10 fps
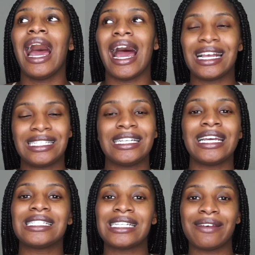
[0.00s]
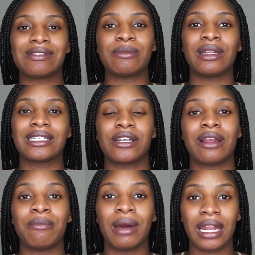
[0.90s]
I see it saves the
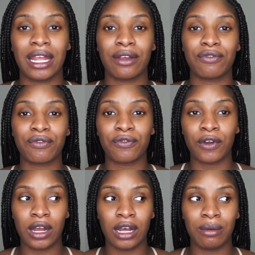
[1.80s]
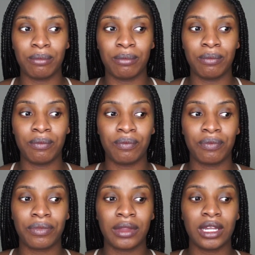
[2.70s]
military money from
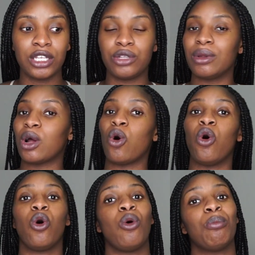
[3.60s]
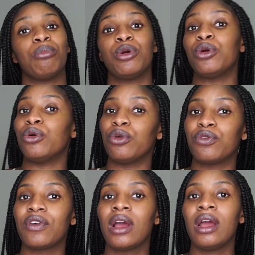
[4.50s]
doing a whole
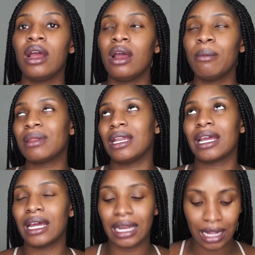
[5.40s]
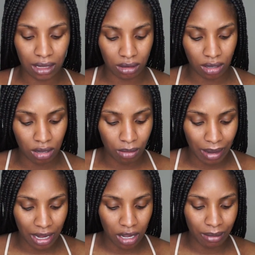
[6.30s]
move. But then again, like, oh
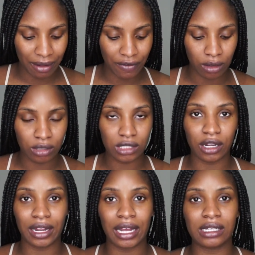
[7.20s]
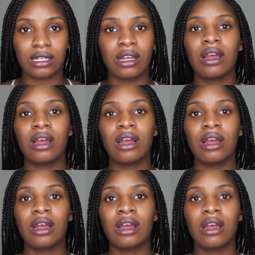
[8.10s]
my God, my phone, I'm sorry guys.